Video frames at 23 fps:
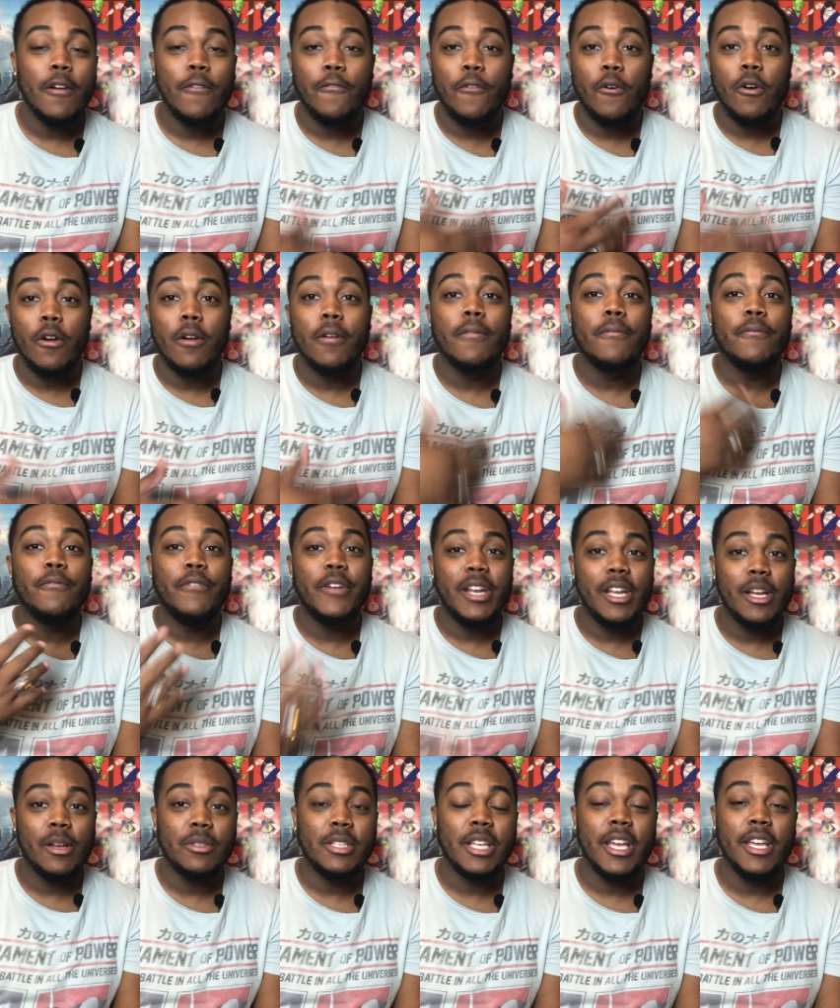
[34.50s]
for
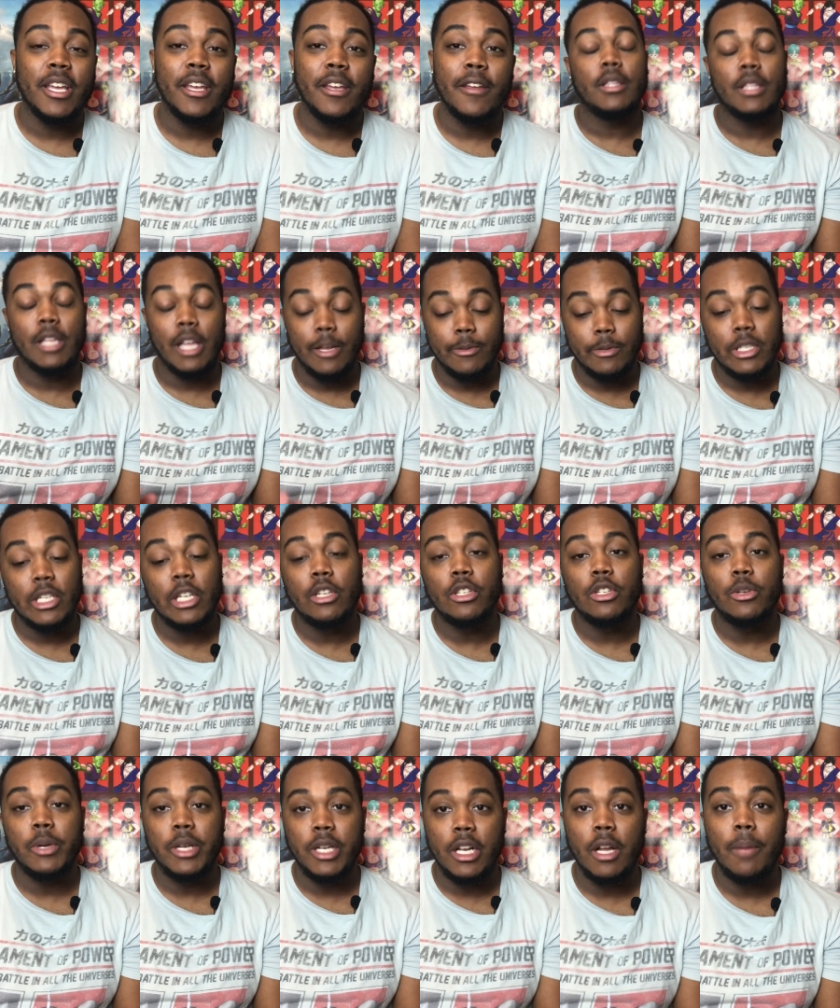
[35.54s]
video taking. Now, I'm still
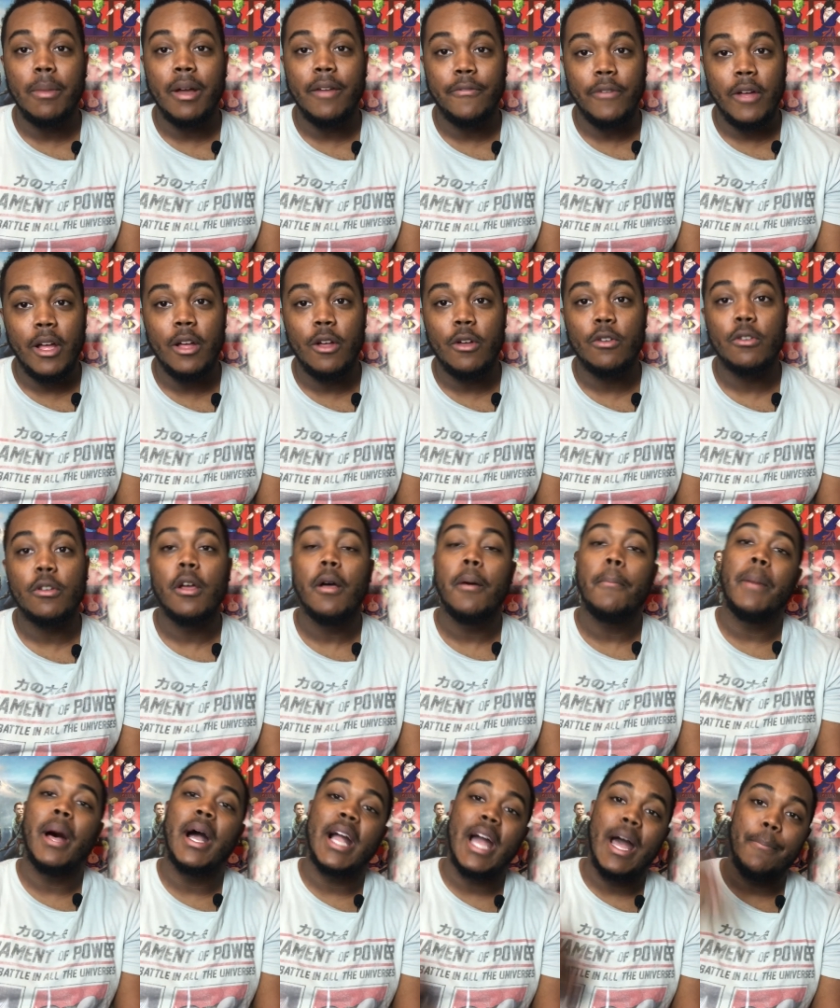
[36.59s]
doing it on my phone,
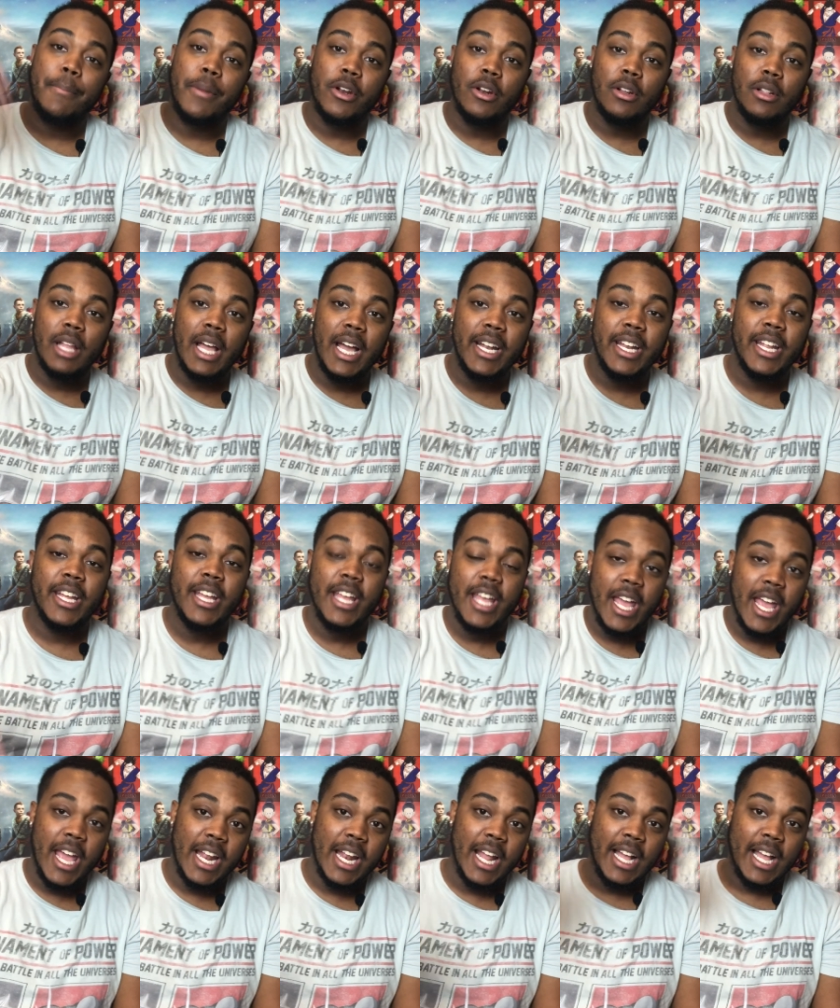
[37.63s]
but I got better lighting,
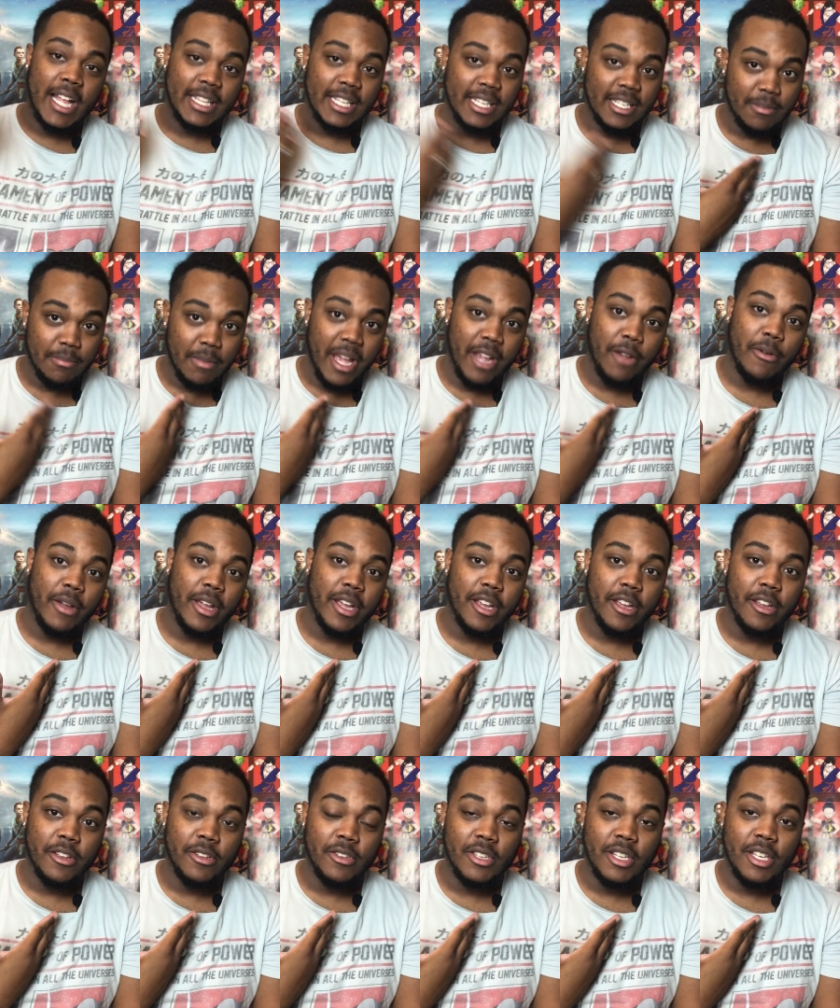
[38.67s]
and I got this mic right here,
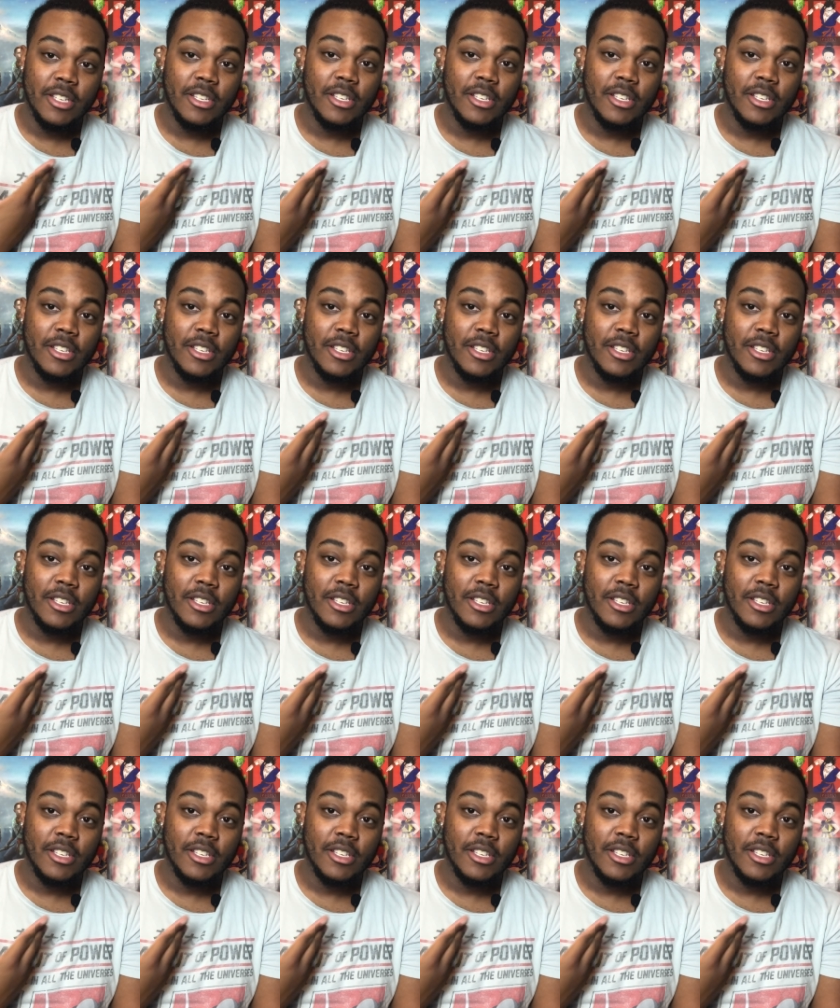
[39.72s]
you see?